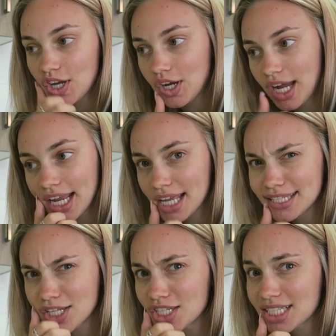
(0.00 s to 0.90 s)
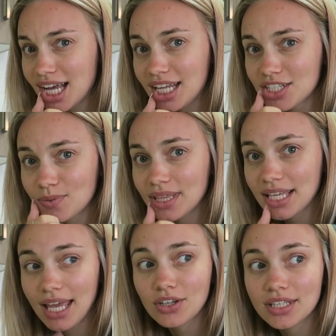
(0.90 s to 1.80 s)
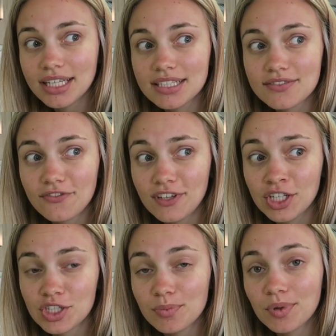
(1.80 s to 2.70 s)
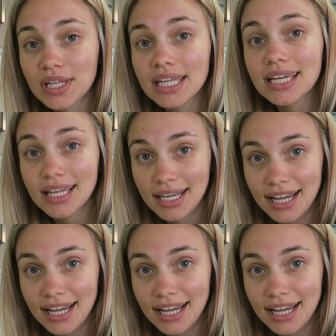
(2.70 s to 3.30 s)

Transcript: So I guess I'll just cut to when the kettle is finished boiling